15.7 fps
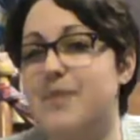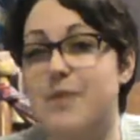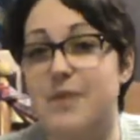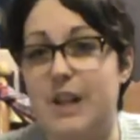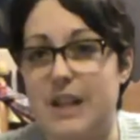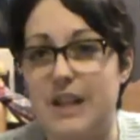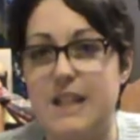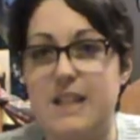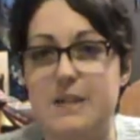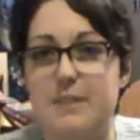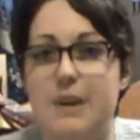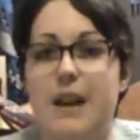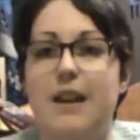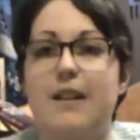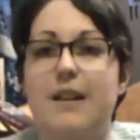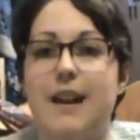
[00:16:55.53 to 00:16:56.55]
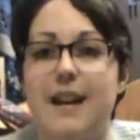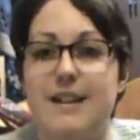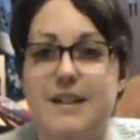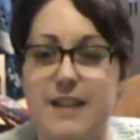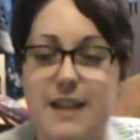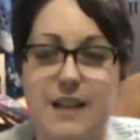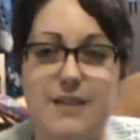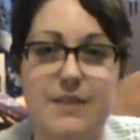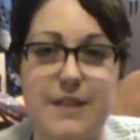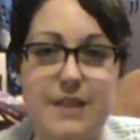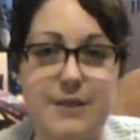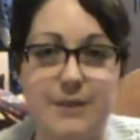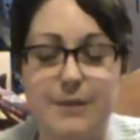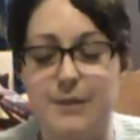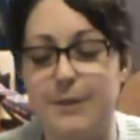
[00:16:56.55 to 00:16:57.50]
Very easy pattern, and she has
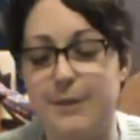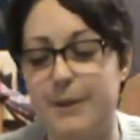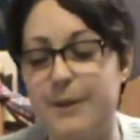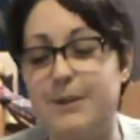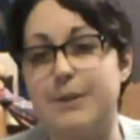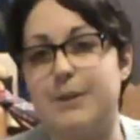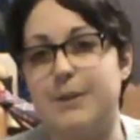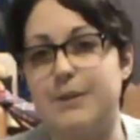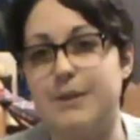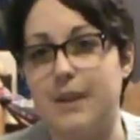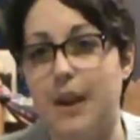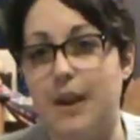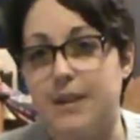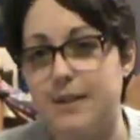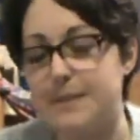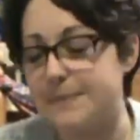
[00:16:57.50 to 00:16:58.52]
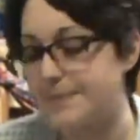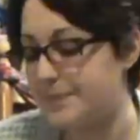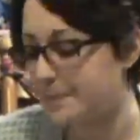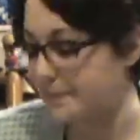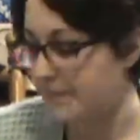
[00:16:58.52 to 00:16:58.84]
video tutorials, so it's awesome.